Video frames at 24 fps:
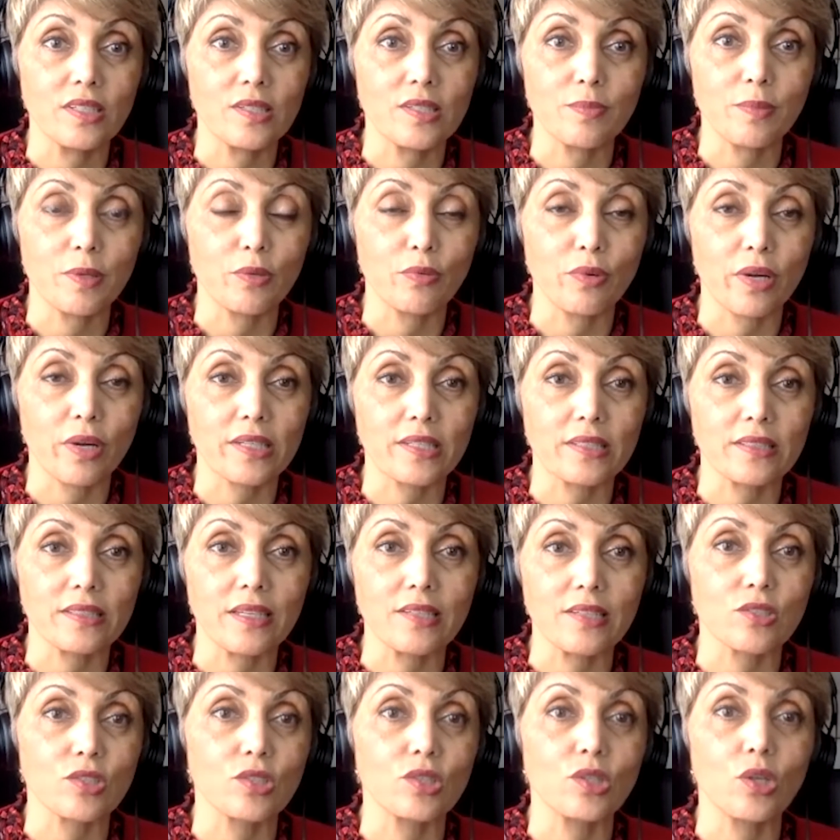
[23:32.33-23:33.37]
It's been
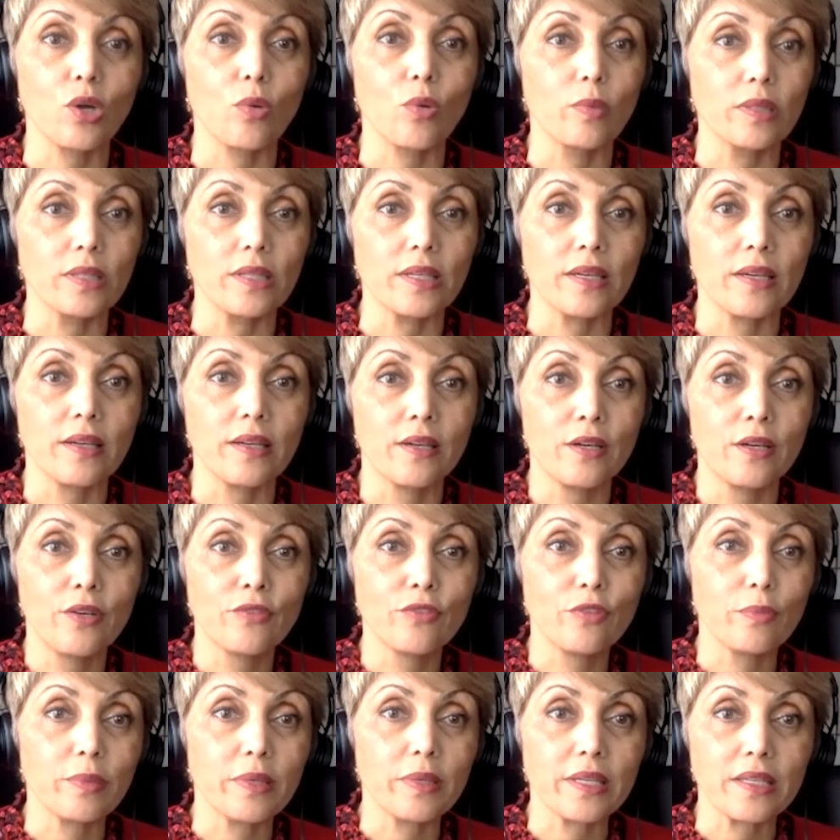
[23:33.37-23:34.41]
recognized globally
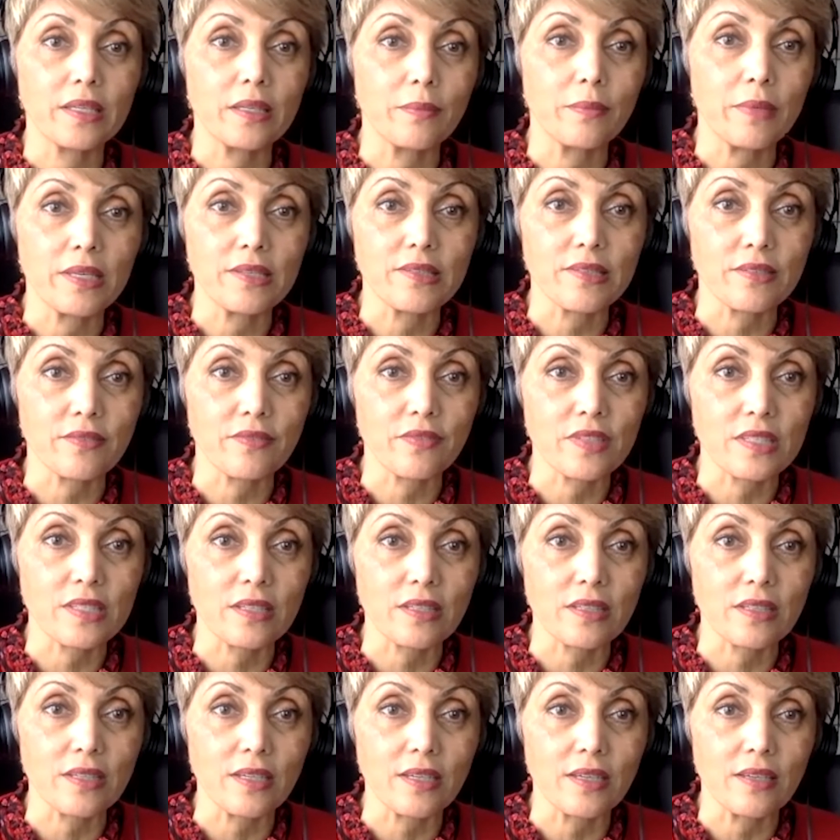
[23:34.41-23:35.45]
for being an amazing
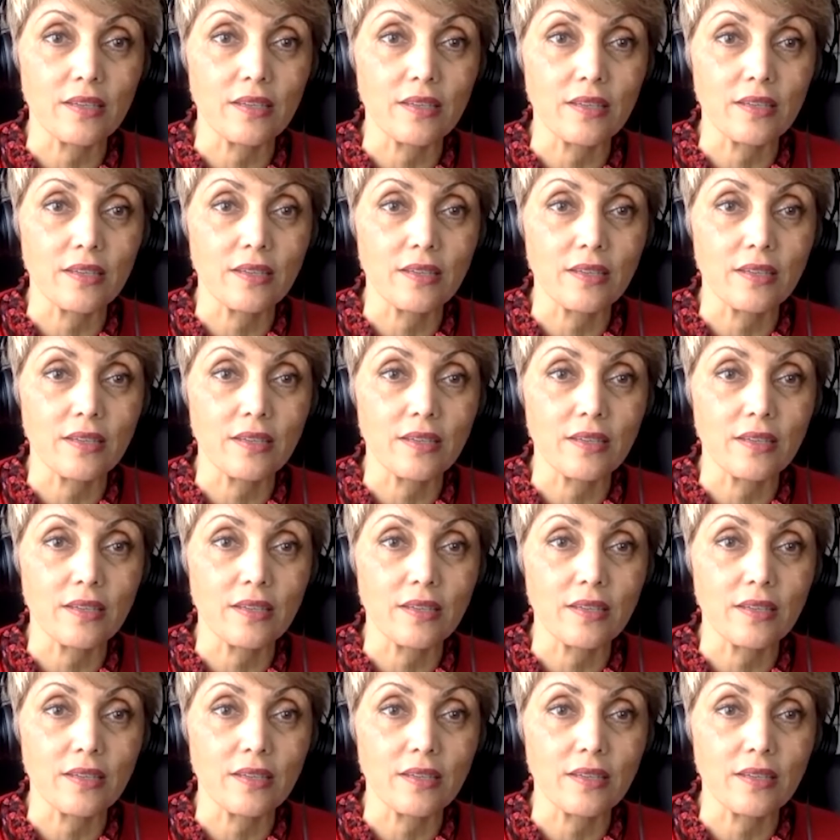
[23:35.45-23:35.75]
facility.